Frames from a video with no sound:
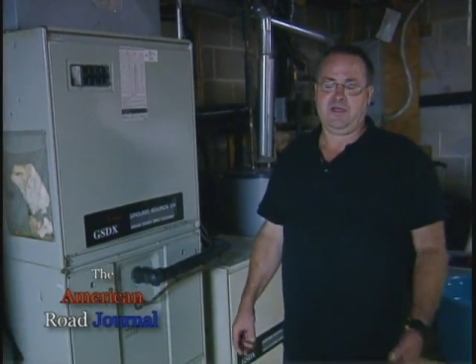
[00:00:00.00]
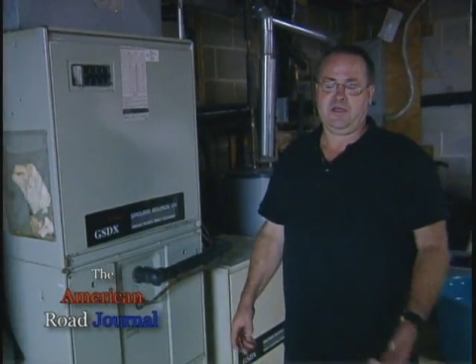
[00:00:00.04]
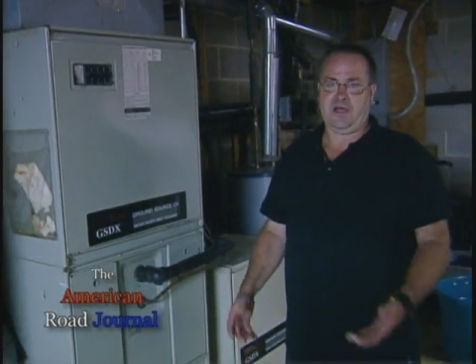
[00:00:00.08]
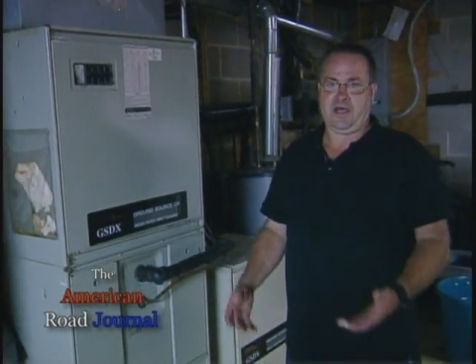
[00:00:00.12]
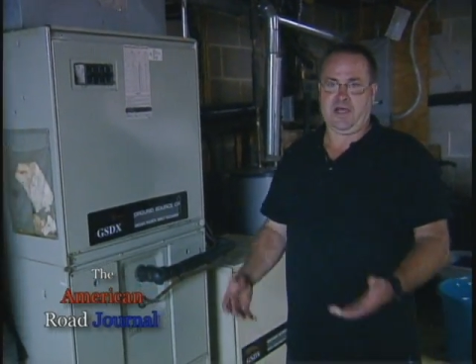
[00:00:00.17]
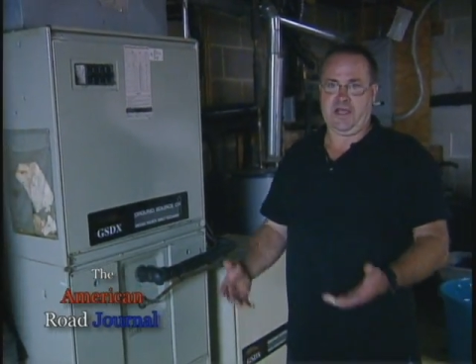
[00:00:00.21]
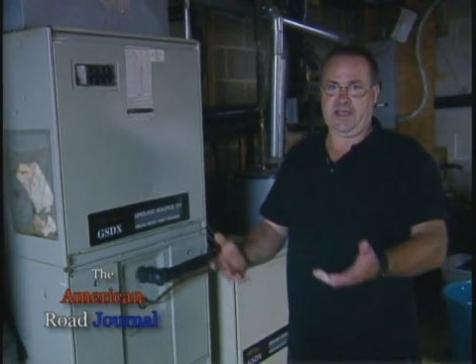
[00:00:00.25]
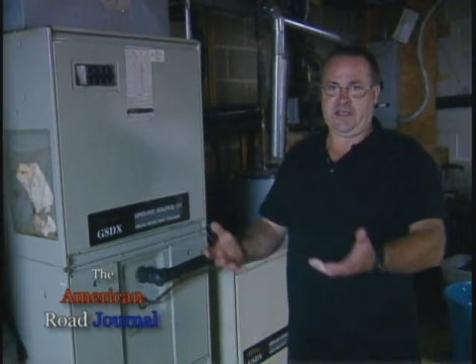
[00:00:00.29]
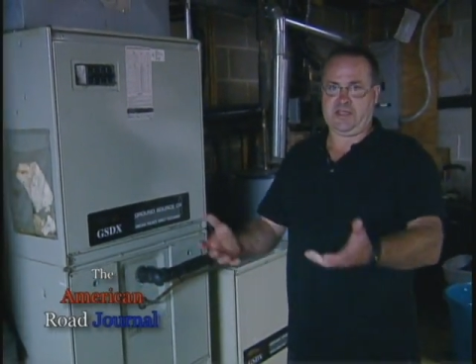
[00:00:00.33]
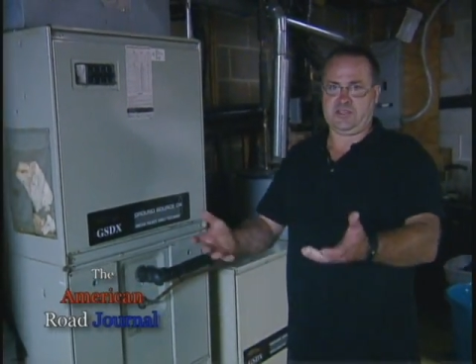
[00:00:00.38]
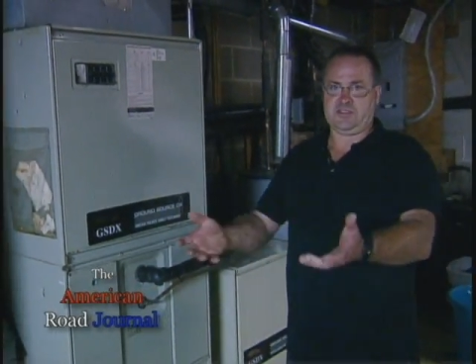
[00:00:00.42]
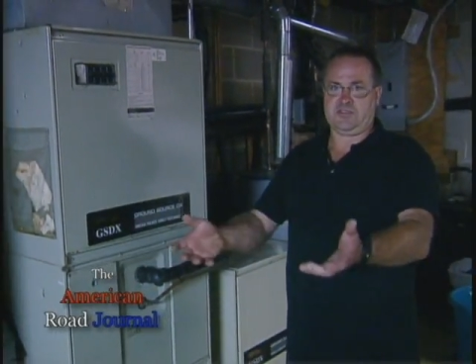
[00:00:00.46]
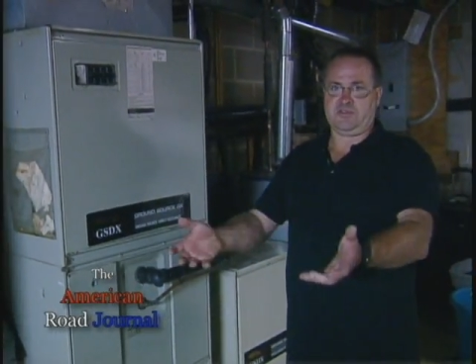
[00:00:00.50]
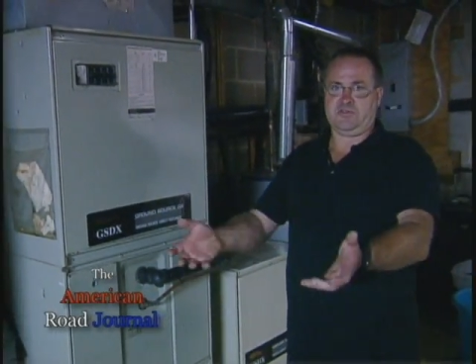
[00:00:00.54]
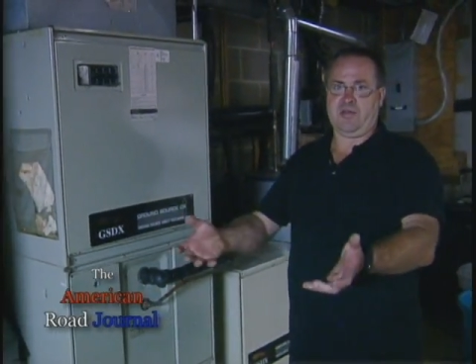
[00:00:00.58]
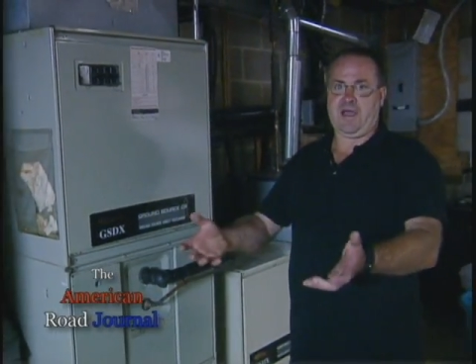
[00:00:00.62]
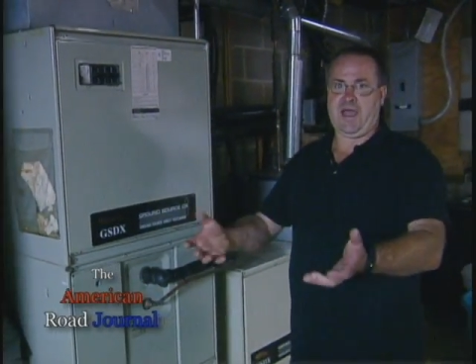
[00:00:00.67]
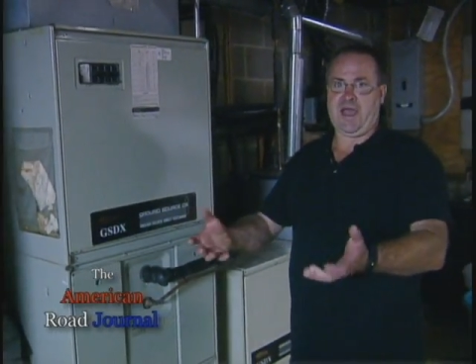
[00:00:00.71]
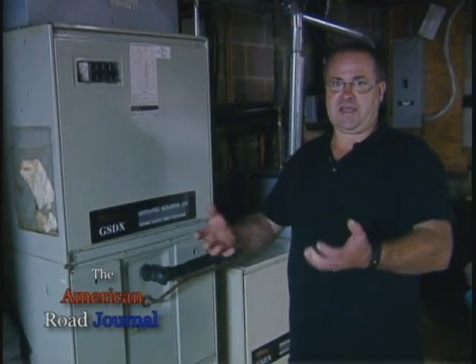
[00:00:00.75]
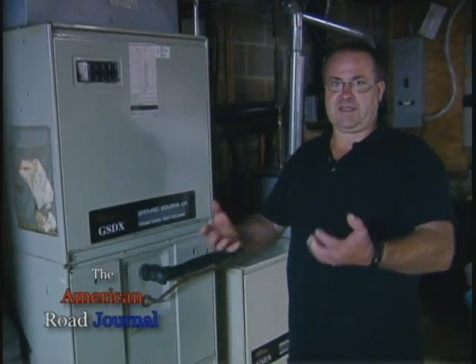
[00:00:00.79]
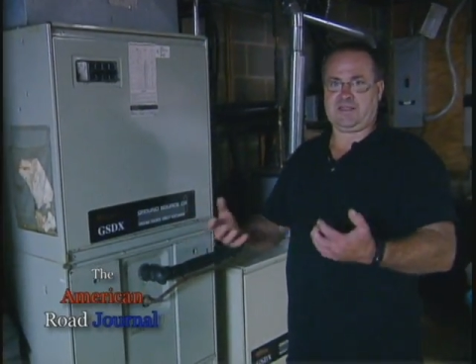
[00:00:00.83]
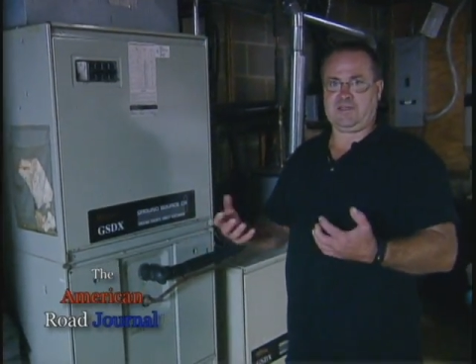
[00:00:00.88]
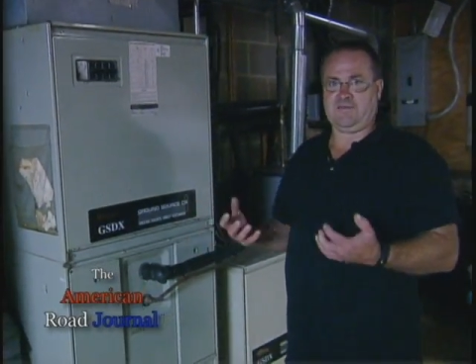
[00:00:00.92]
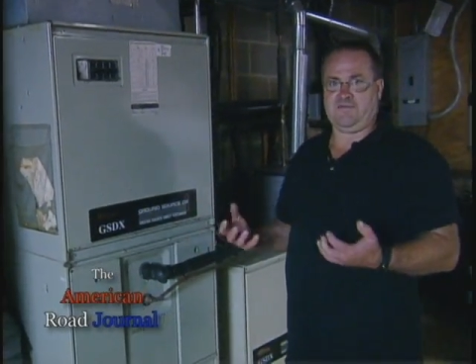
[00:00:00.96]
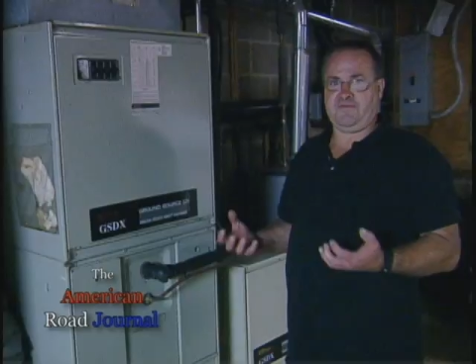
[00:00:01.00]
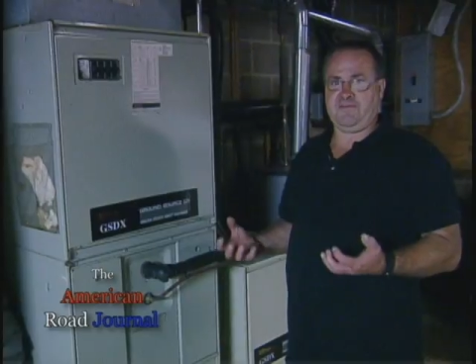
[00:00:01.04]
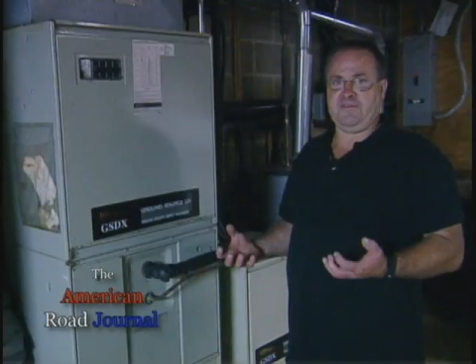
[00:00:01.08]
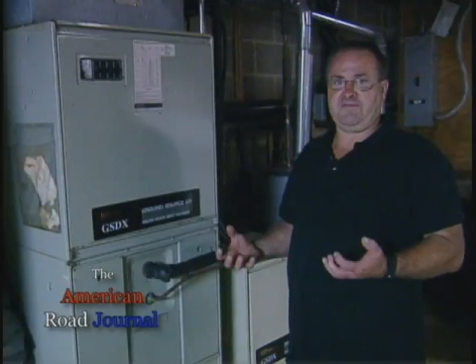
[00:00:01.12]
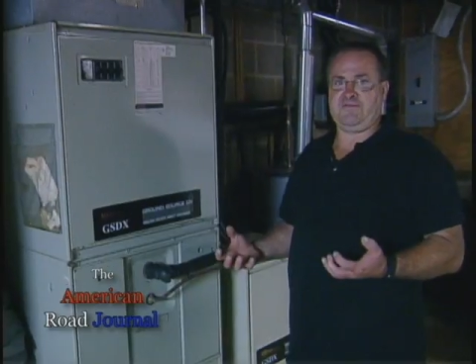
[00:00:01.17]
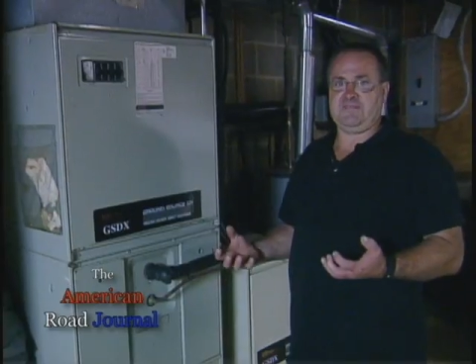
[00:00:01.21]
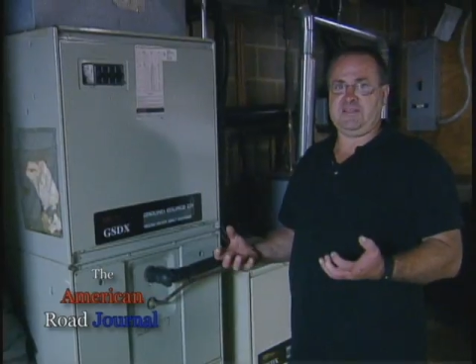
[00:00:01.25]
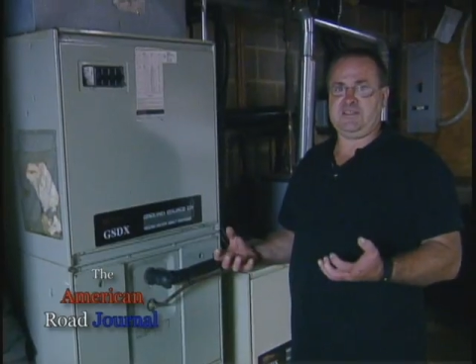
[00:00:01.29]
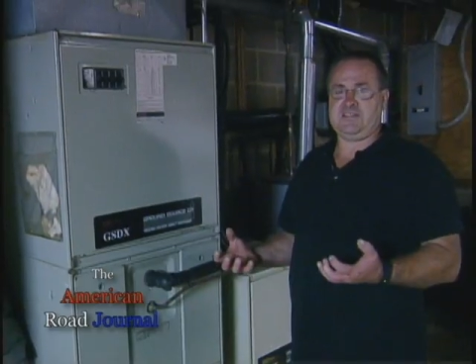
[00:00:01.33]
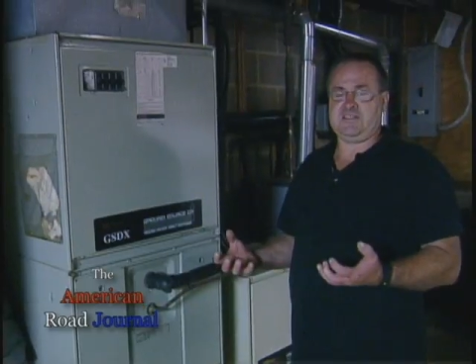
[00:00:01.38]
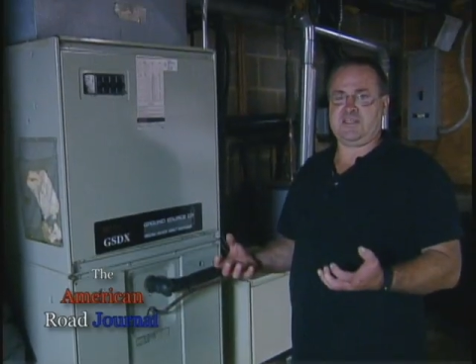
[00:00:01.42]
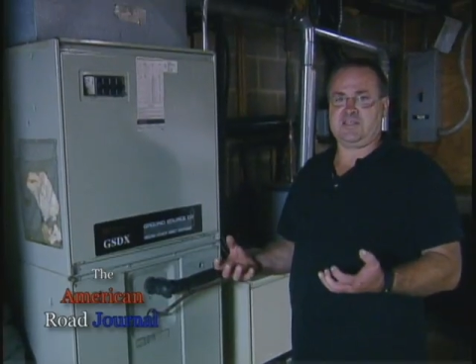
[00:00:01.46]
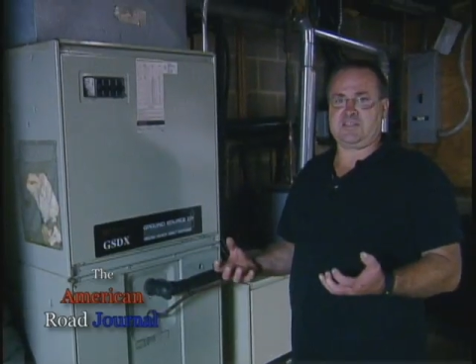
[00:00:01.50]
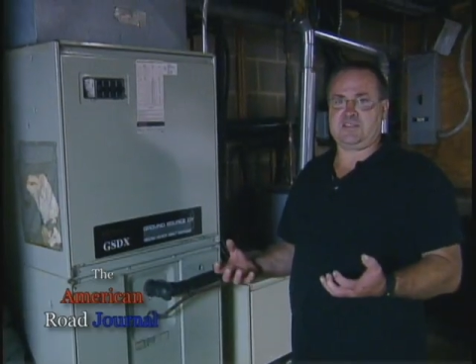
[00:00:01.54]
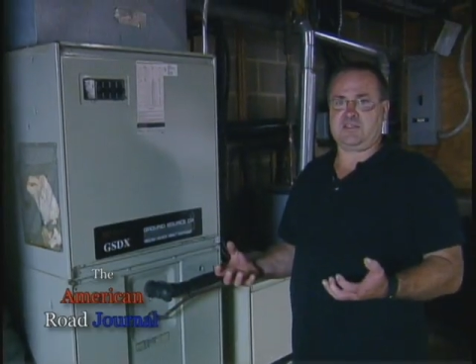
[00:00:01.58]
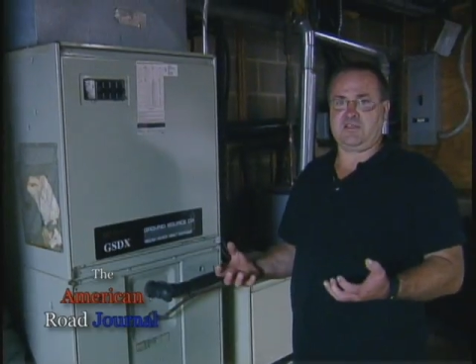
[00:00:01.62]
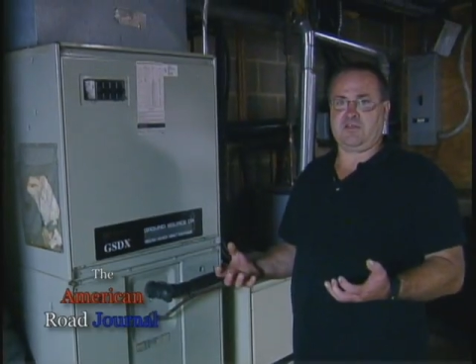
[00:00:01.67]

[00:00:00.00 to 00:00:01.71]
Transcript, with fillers: I extract the 56